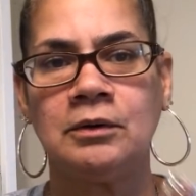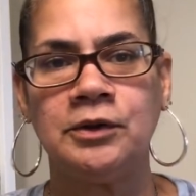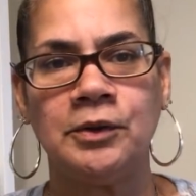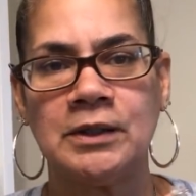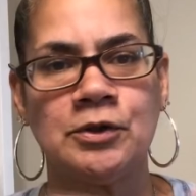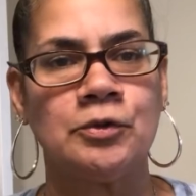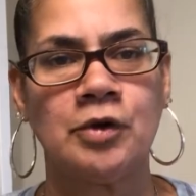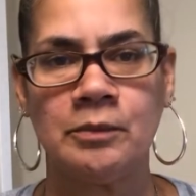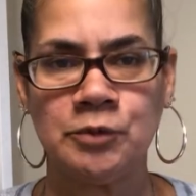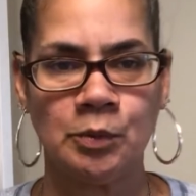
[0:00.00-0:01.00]
You know, I told you
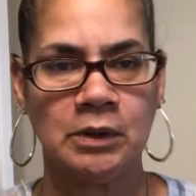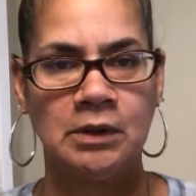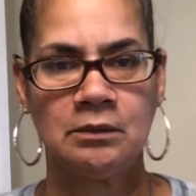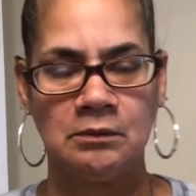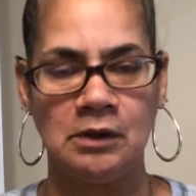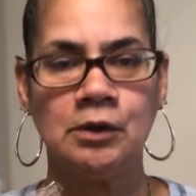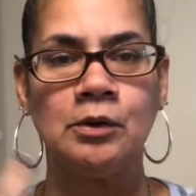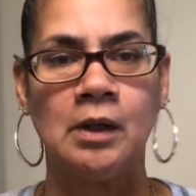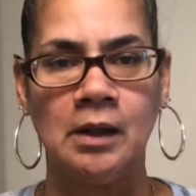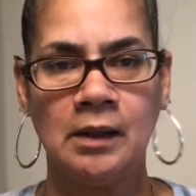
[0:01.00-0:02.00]
I'm doing a,
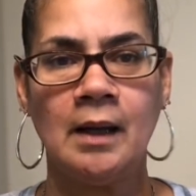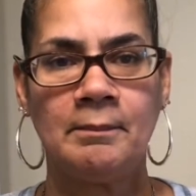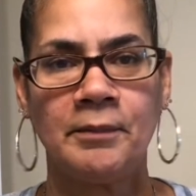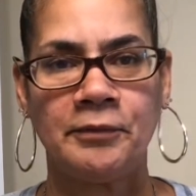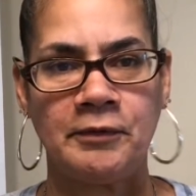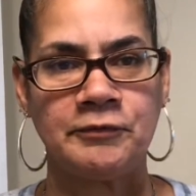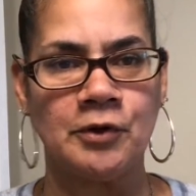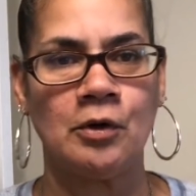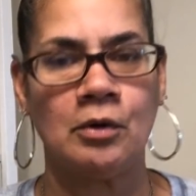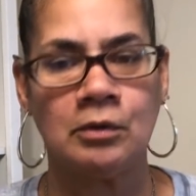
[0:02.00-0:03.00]
a lump thrift
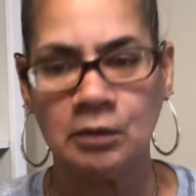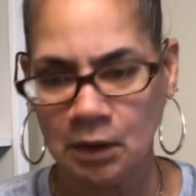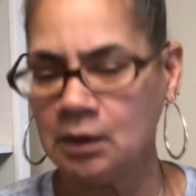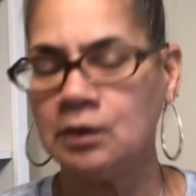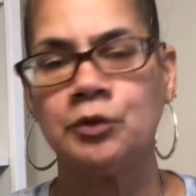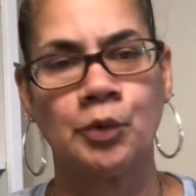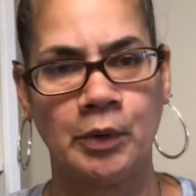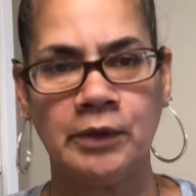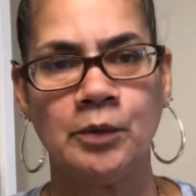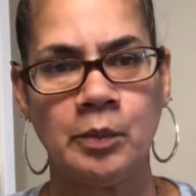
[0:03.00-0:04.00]
haul
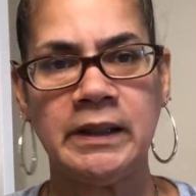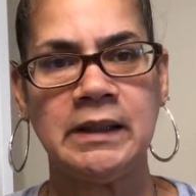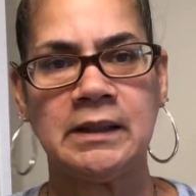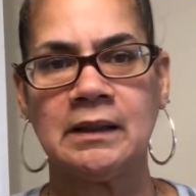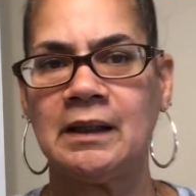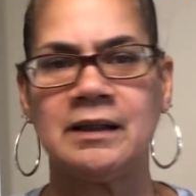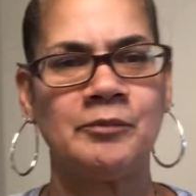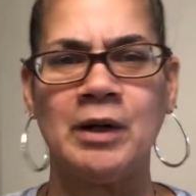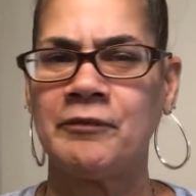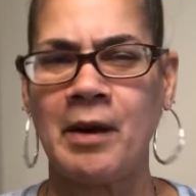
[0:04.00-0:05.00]
during the week. Like,
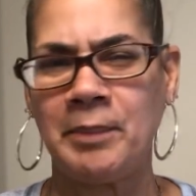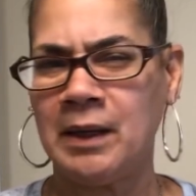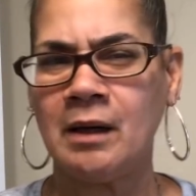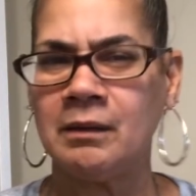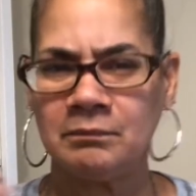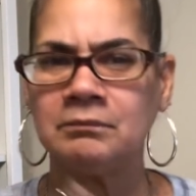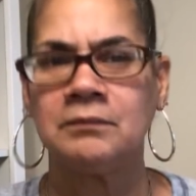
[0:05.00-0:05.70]
whatever I pick up.